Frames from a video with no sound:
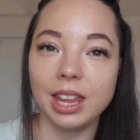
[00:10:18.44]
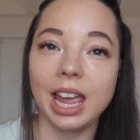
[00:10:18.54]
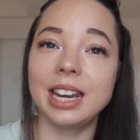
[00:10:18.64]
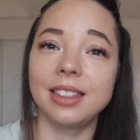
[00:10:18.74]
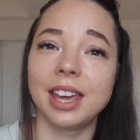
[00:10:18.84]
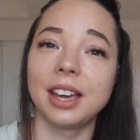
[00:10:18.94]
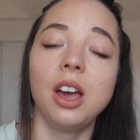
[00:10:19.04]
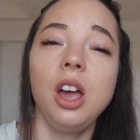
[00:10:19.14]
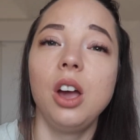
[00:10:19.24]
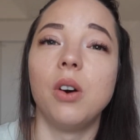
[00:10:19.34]
anything
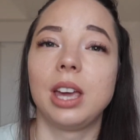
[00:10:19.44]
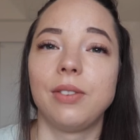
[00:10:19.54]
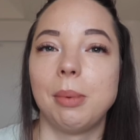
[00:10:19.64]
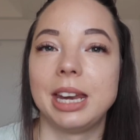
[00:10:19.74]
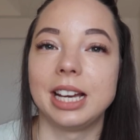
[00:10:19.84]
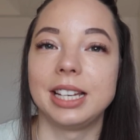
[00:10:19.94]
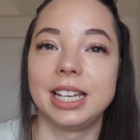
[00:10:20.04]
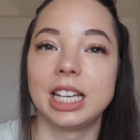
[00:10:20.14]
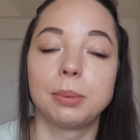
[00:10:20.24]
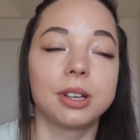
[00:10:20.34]
or give him any
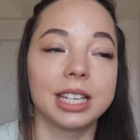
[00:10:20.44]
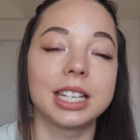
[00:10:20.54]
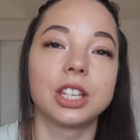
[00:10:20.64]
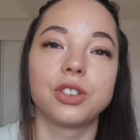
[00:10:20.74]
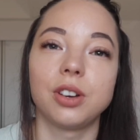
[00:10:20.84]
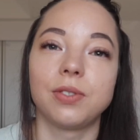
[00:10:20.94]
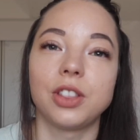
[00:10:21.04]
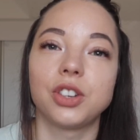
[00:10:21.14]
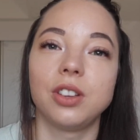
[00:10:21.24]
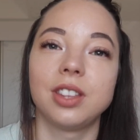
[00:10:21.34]
ideas because that's the truth like
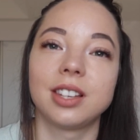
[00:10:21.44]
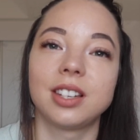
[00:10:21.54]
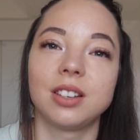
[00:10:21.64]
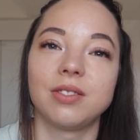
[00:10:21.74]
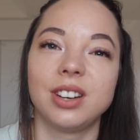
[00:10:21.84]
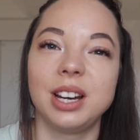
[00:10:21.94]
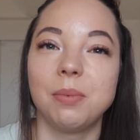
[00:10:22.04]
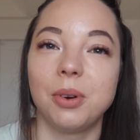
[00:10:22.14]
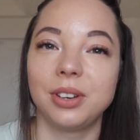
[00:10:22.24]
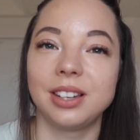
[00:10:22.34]
the truth is I don't really
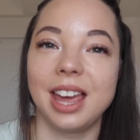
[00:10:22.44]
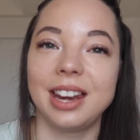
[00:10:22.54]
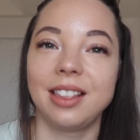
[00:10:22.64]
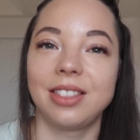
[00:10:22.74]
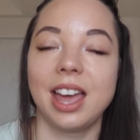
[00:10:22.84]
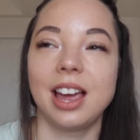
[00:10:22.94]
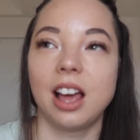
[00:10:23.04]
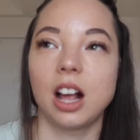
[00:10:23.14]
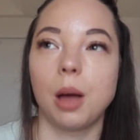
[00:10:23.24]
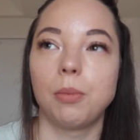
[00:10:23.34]
want anything
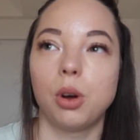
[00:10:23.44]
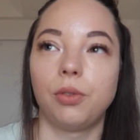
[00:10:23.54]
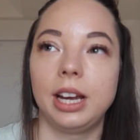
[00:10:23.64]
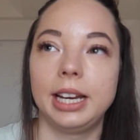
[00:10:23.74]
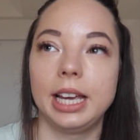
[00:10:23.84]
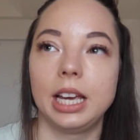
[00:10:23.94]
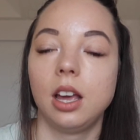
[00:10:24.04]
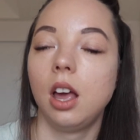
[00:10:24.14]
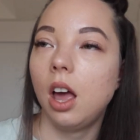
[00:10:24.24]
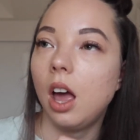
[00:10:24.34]
like I'm not really
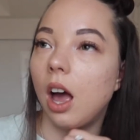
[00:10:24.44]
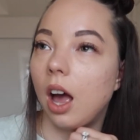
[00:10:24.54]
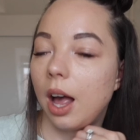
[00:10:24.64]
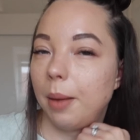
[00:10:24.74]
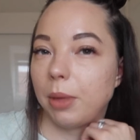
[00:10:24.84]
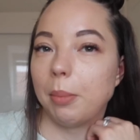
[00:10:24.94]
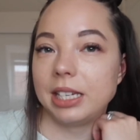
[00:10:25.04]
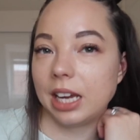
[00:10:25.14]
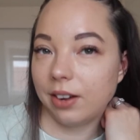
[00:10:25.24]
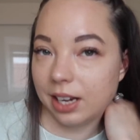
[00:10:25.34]
um, a
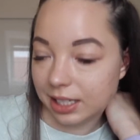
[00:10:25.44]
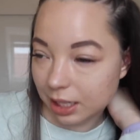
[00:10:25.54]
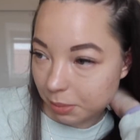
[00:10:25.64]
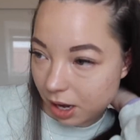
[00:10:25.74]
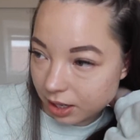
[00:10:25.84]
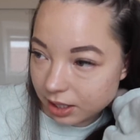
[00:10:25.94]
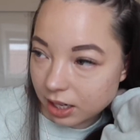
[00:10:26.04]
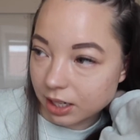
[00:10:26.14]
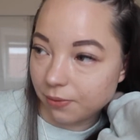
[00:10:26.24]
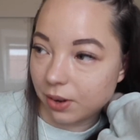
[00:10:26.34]
materialistic person
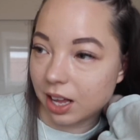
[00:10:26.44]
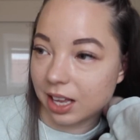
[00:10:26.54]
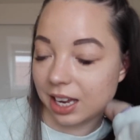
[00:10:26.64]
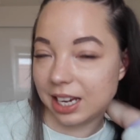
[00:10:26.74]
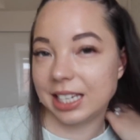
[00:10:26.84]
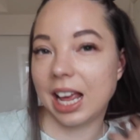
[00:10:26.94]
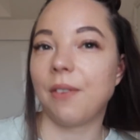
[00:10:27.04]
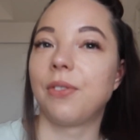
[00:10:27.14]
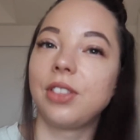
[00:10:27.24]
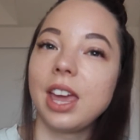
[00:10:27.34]
I don't feel like I need to
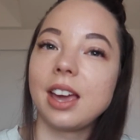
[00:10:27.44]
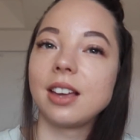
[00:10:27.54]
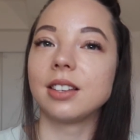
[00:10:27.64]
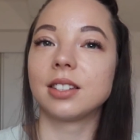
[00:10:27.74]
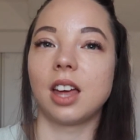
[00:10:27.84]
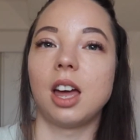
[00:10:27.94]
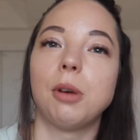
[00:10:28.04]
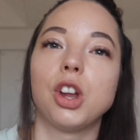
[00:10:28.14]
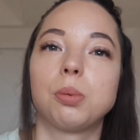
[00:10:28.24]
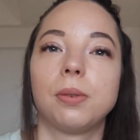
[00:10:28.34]
have things I
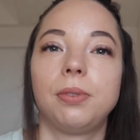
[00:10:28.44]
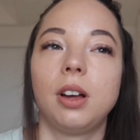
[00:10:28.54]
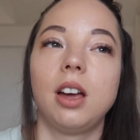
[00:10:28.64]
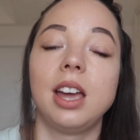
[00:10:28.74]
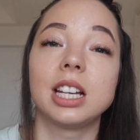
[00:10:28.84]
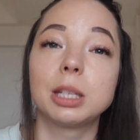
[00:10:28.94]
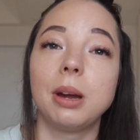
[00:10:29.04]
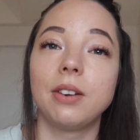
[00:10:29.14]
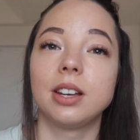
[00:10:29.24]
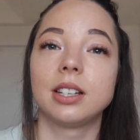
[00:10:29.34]
much prefer
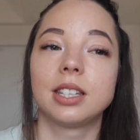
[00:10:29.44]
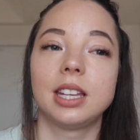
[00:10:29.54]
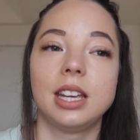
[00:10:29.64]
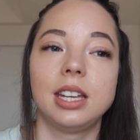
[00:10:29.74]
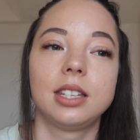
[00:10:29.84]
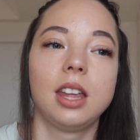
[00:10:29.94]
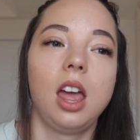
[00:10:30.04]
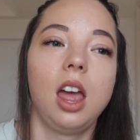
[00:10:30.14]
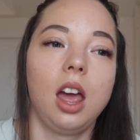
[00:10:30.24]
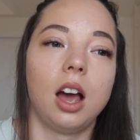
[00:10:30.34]
experiences
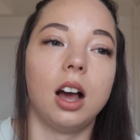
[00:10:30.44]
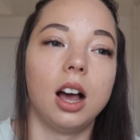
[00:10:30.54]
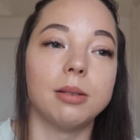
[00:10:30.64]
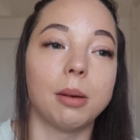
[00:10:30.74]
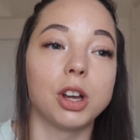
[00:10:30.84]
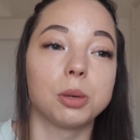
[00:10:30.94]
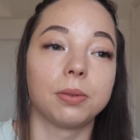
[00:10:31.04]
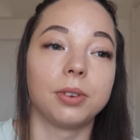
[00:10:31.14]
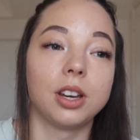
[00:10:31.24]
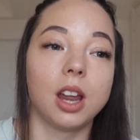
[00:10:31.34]
uh, I much
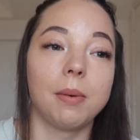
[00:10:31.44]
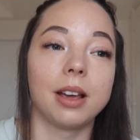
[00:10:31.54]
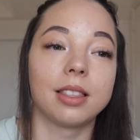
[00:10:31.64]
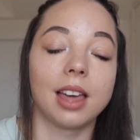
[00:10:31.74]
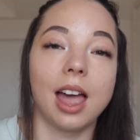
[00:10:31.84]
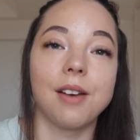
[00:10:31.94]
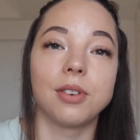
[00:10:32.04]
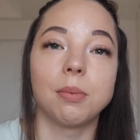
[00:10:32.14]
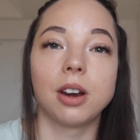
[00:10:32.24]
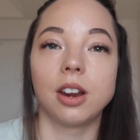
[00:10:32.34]
prefer knowing that
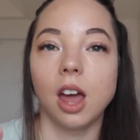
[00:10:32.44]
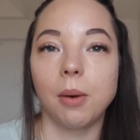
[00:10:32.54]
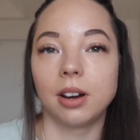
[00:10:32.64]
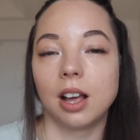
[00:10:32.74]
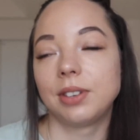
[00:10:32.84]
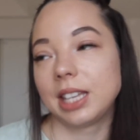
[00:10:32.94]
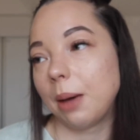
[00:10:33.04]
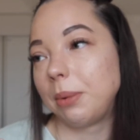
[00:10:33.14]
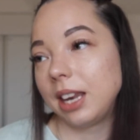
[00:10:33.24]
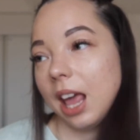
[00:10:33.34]
everyone I know and love is
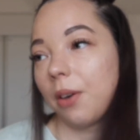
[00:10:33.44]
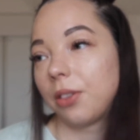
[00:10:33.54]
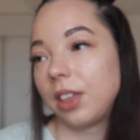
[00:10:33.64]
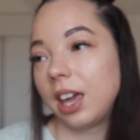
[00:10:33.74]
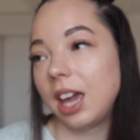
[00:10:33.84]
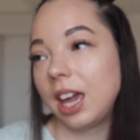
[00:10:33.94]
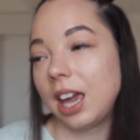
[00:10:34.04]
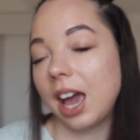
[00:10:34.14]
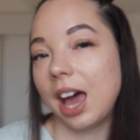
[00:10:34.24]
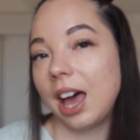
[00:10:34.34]
happy and
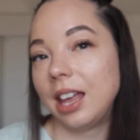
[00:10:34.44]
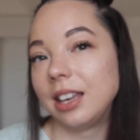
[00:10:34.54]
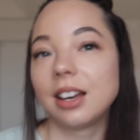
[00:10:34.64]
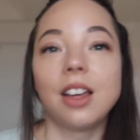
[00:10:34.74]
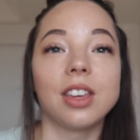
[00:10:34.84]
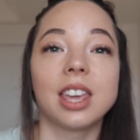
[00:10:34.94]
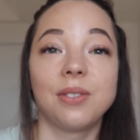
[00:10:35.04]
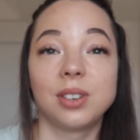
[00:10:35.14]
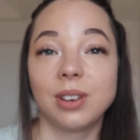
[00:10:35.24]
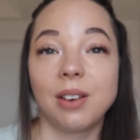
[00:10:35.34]
healthy and like the
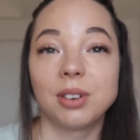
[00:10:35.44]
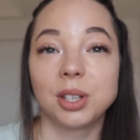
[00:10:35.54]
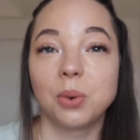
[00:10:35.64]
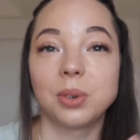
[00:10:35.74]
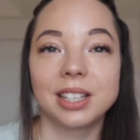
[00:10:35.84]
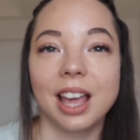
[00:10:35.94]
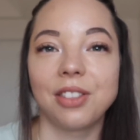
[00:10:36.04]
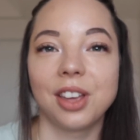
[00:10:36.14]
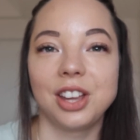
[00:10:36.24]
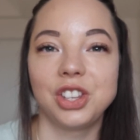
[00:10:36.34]
gift of having us all
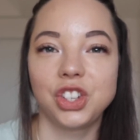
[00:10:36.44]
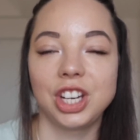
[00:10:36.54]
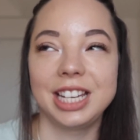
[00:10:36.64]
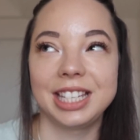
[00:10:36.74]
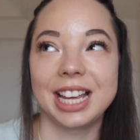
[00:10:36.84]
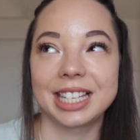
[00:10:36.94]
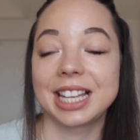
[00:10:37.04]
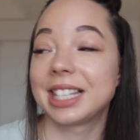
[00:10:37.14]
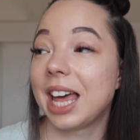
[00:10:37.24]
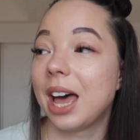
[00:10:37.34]
together as cheesy as
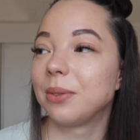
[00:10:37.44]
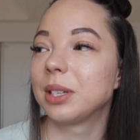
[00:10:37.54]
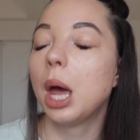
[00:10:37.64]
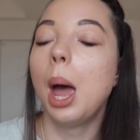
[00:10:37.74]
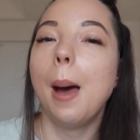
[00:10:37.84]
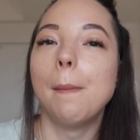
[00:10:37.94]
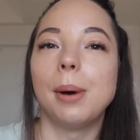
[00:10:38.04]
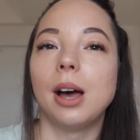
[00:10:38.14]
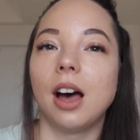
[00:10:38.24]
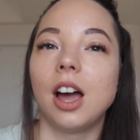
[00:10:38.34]
that sounds
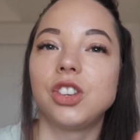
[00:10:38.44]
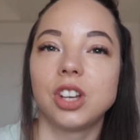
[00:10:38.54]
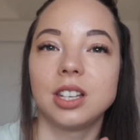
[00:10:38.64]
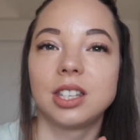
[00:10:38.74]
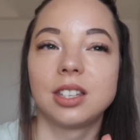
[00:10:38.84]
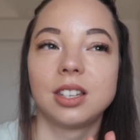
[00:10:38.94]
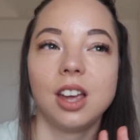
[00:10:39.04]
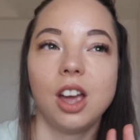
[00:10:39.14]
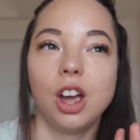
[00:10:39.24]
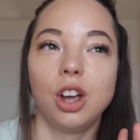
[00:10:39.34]
but I just
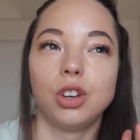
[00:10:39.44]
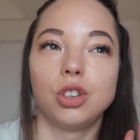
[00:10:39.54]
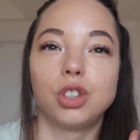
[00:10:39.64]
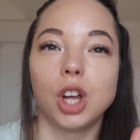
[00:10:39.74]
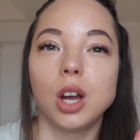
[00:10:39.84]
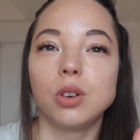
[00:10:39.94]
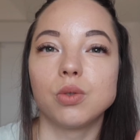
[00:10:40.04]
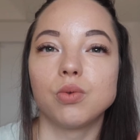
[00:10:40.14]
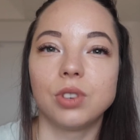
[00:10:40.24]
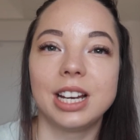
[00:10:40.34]
don't
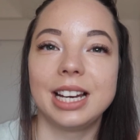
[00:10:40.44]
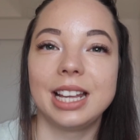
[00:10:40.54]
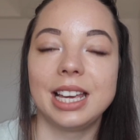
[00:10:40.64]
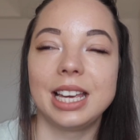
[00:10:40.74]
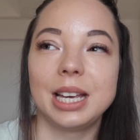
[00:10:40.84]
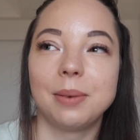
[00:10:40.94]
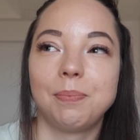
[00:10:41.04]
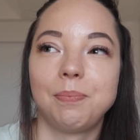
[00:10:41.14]
really